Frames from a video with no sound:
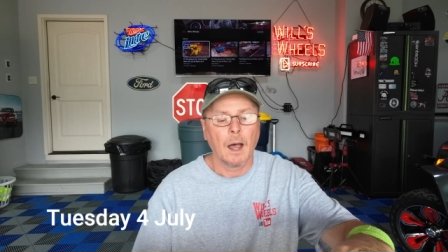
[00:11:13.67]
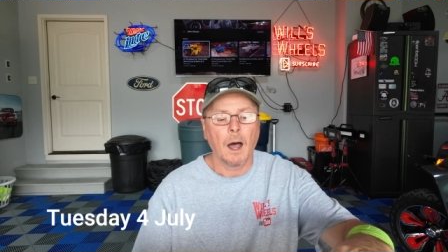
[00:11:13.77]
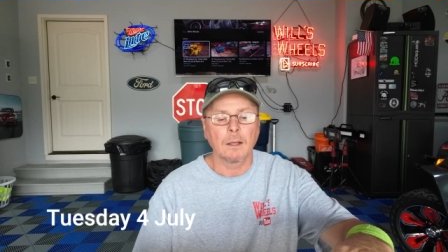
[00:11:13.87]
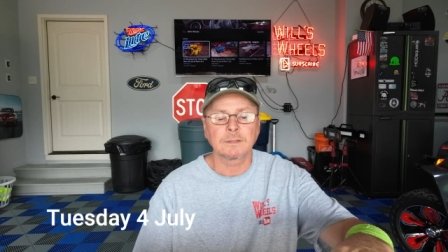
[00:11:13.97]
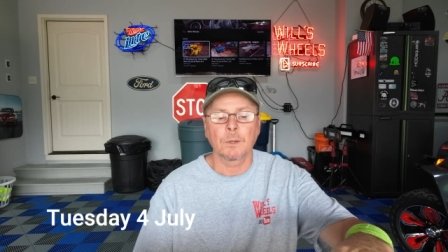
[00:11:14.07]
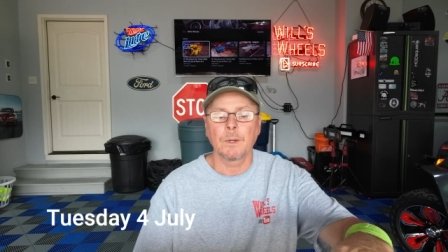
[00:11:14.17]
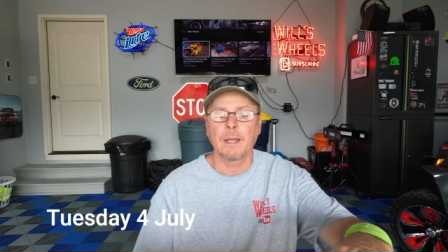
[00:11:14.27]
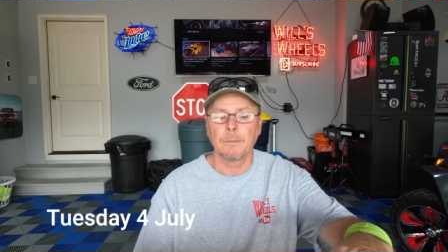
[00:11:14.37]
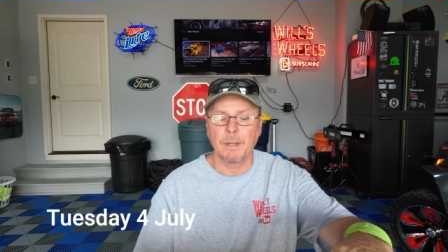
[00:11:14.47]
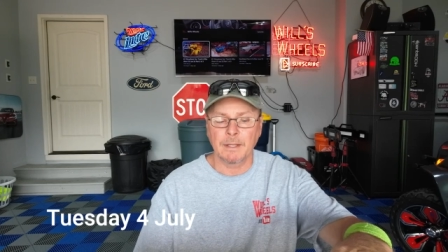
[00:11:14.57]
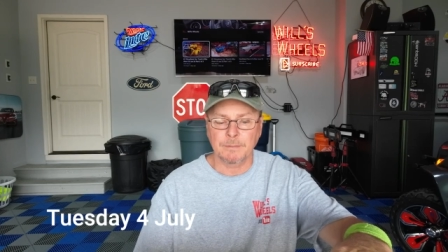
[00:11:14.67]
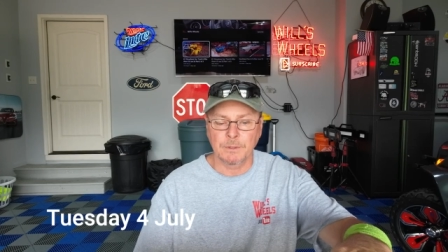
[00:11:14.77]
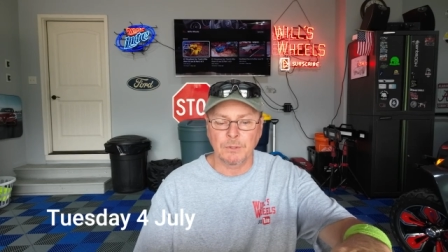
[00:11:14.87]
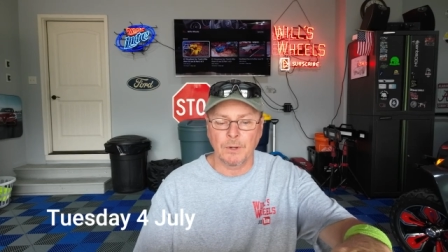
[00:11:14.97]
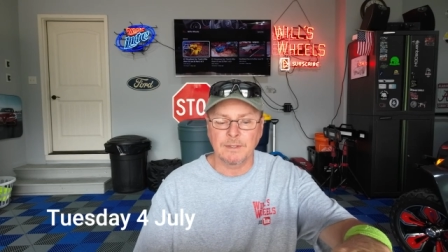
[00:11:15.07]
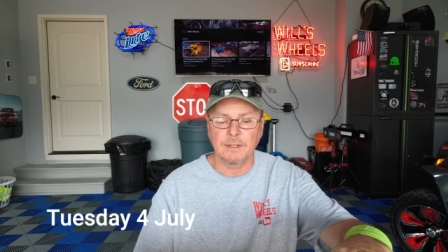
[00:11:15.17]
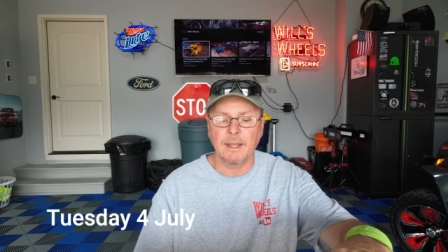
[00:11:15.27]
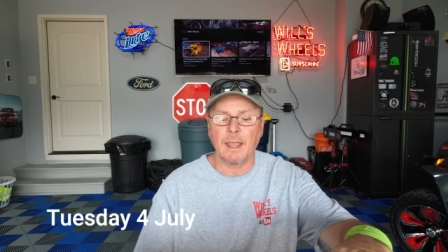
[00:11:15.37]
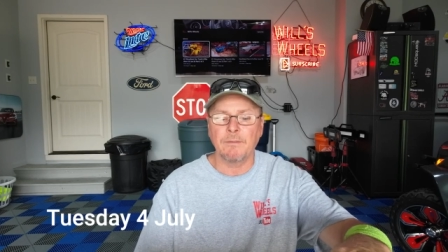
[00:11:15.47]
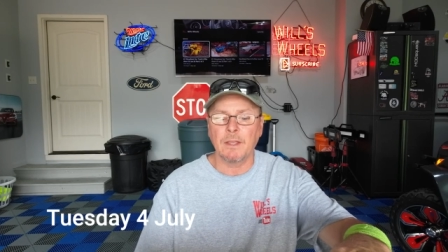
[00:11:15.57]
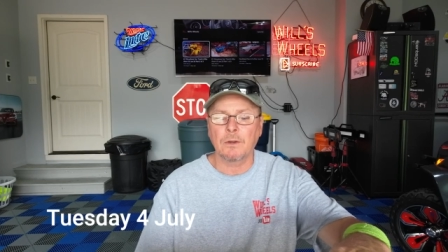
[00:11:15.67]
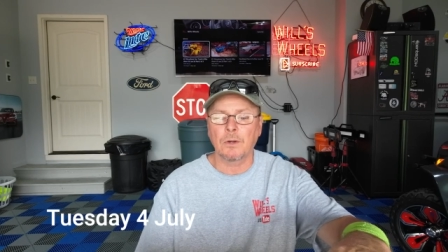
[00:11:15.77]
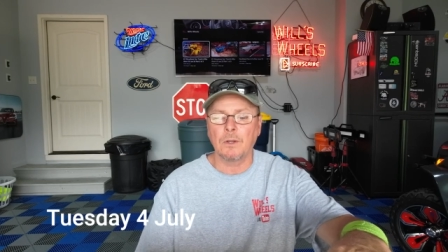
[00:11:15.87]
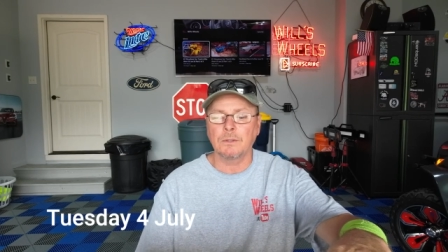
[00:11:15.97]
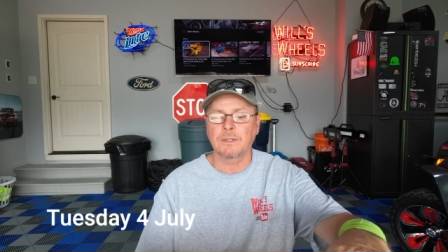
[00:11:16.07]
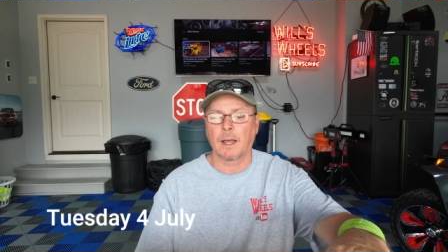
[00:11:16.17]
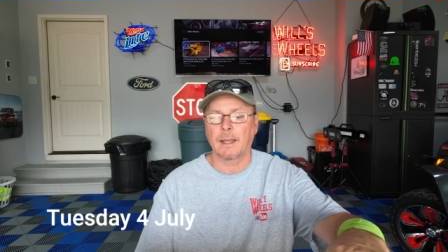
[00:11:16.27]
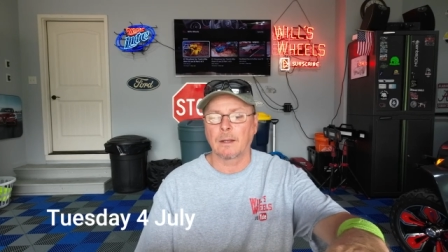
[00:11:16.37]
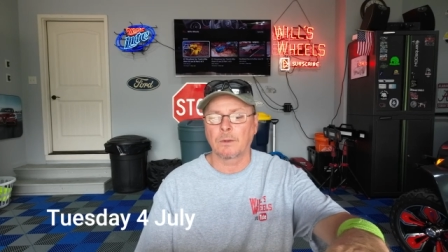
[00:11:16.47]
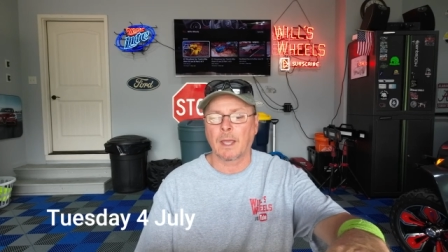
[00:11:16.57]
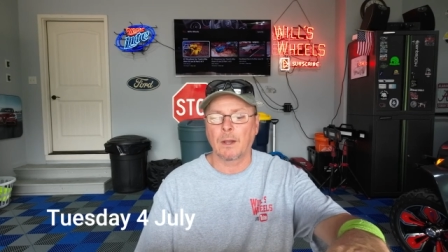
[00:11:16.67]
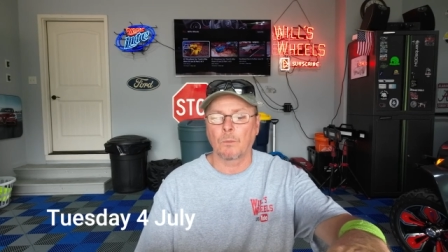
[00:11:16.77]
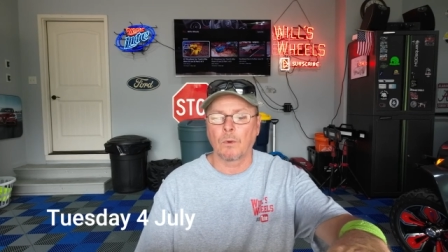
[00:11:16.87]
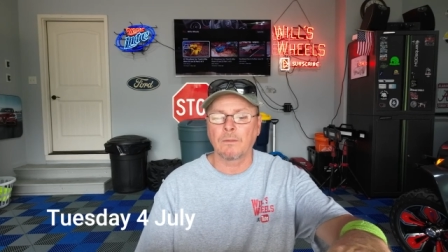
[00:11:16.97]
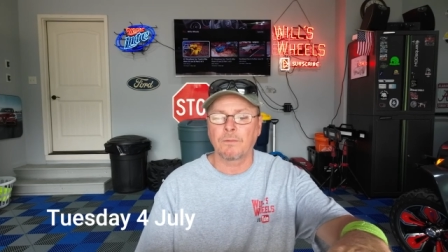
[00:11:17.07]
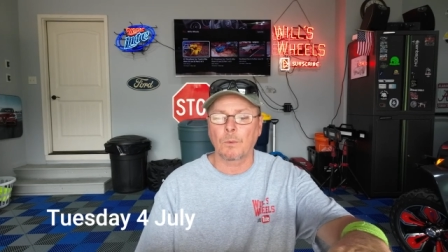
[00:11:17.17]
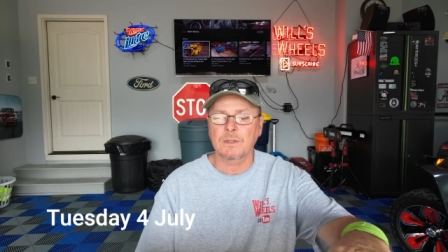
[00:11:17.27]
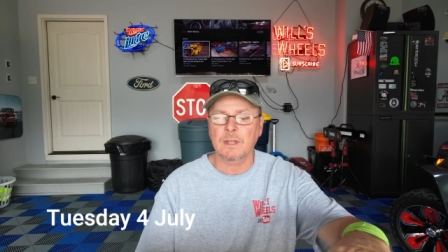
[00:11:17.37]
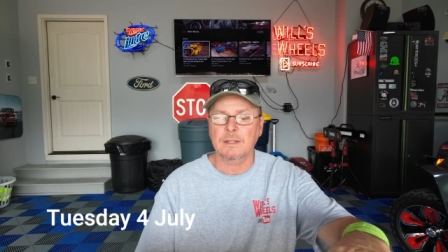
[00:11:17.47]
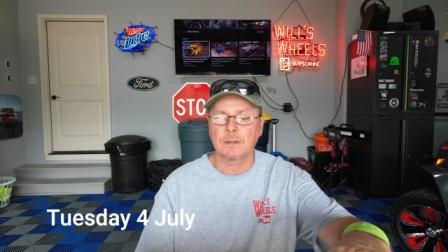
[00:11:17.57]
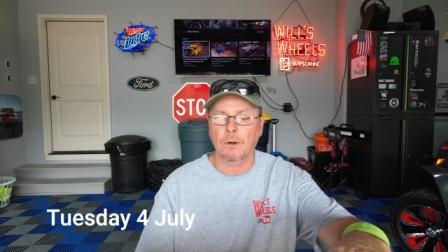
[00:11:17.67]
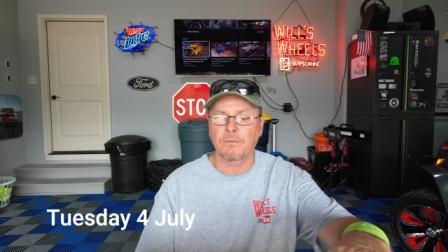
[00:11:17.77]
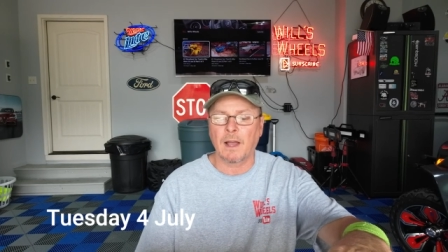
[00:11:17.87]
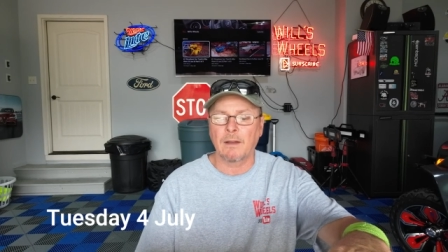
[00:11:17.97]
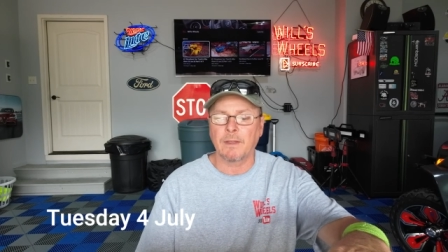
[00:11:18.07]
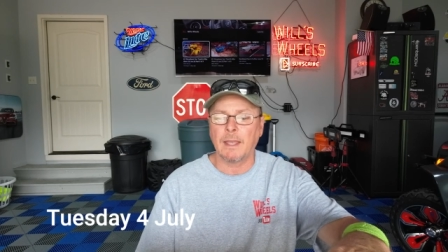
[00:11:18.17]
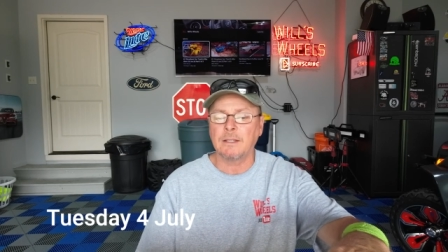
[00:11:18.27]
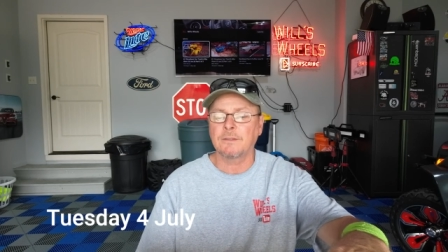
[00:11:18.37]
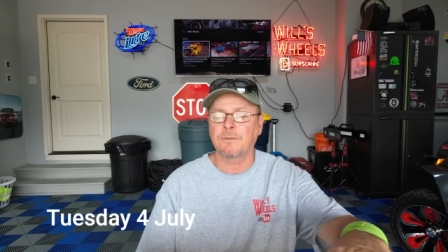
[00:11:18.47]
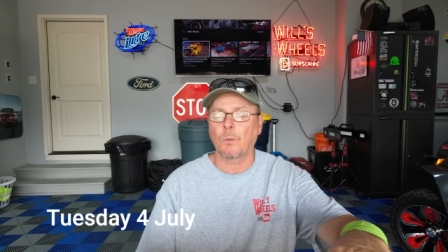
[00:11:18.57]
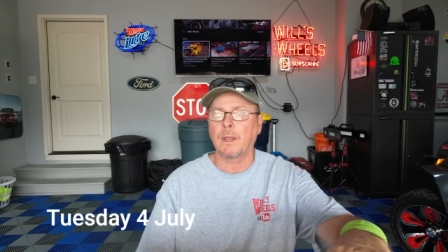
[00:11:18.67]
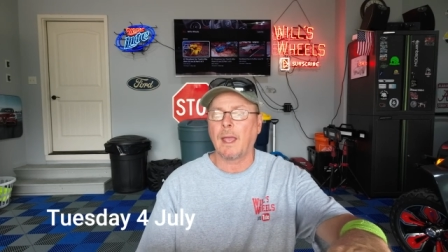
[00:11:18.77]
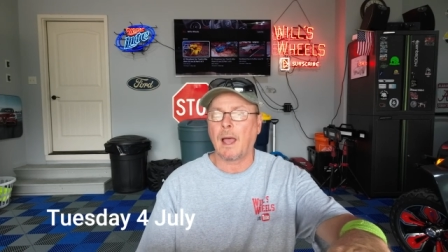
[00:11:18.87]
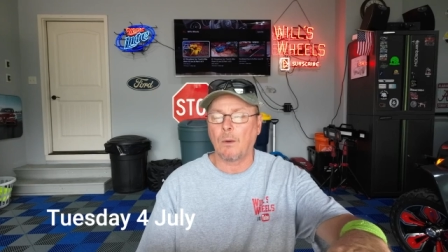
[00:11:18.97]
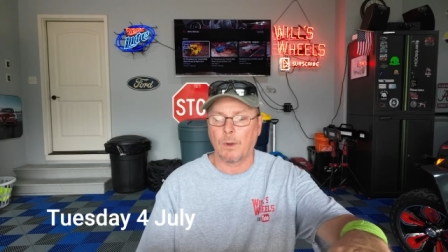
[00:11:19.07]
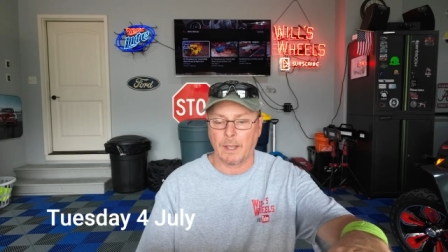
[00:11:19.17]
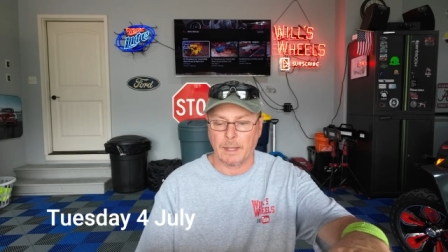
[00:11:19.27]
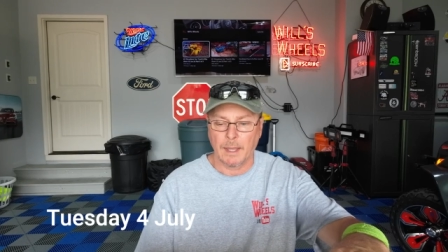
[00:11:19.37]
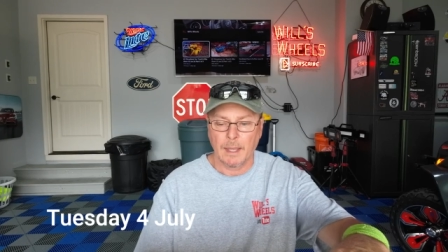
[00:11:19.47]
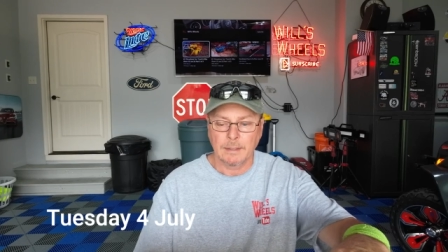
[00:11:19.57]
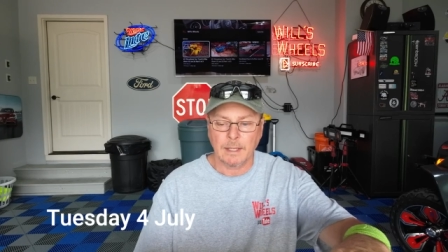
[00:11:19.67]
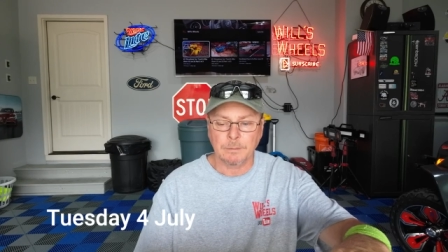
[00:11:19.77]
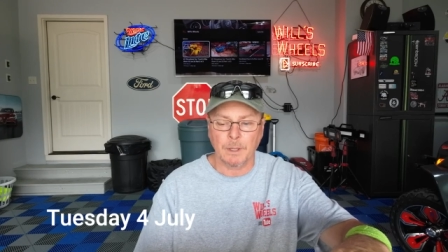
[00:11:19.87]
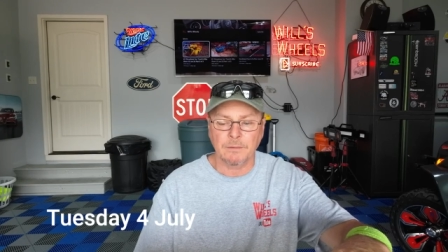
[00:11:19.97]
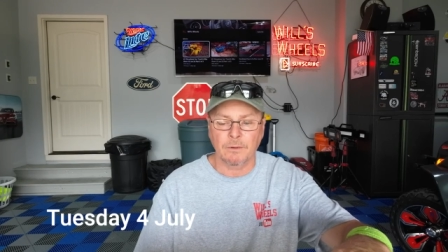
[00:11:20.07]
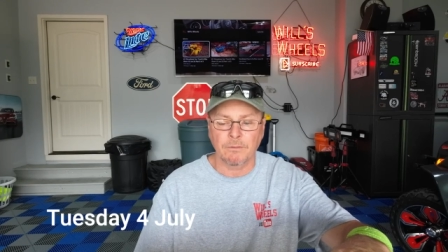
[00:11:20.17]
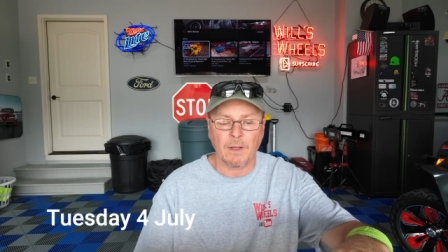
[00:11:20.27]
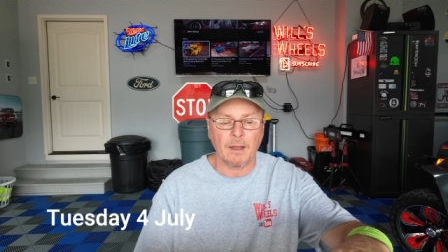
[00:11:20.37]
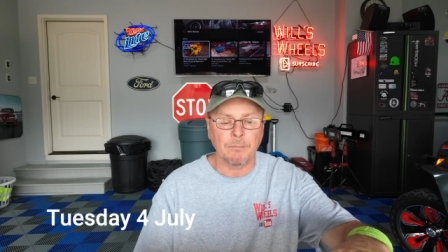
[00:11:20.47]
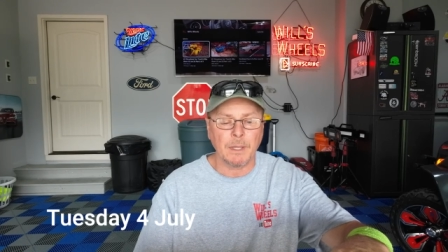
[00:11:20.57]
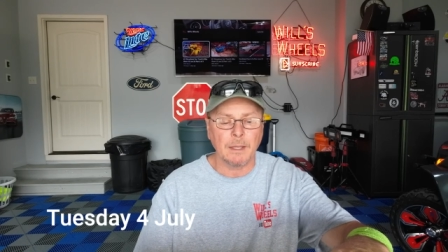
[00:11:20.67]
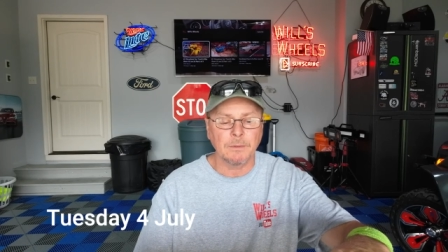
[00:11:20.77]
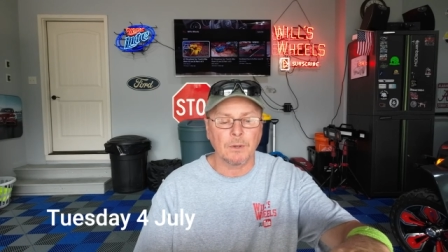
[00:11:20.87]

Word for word: Also in Independence, Missouri is a DAV Cruise Night located at 14605 East 40 Highway takes place from 5 p.m.